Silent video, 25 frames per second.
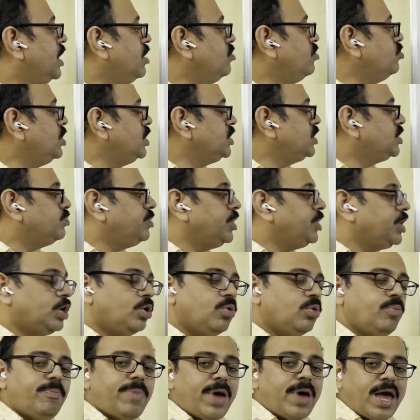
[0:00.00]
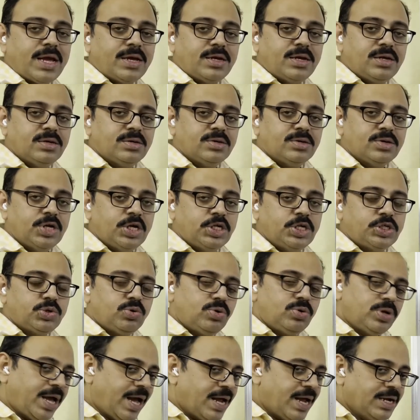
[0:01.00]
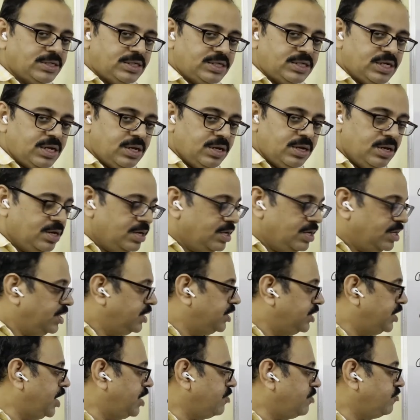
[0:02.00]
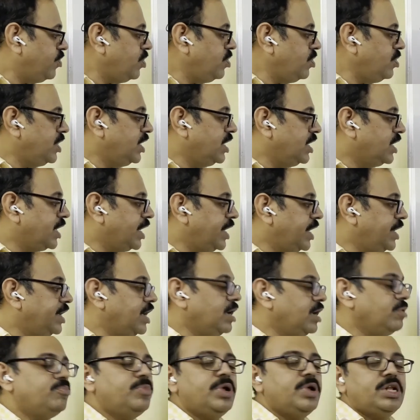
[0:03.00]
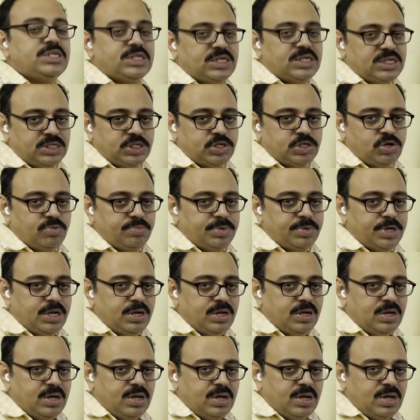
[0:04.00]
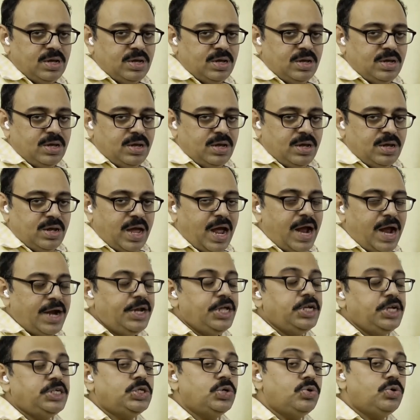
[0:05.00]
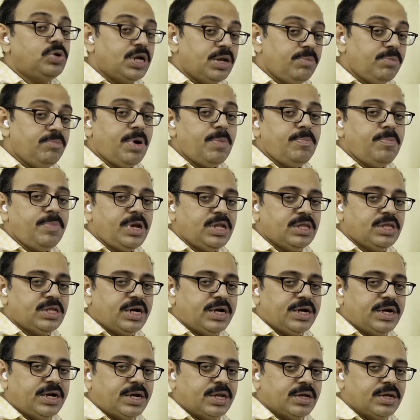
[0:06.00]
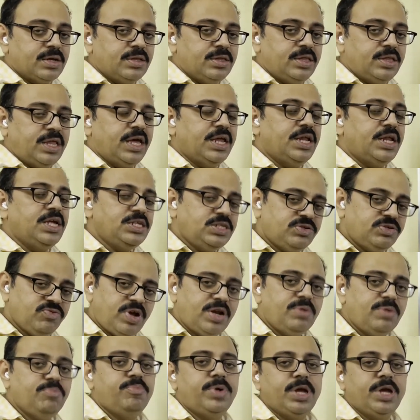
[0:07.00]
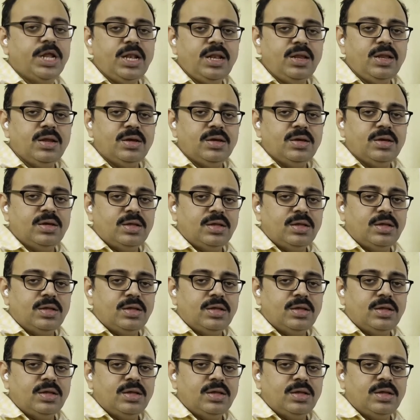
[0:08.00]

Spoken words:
gave this bill to bank. He should cancel. Therefore he created bills receivable. And he should remember that there is one bill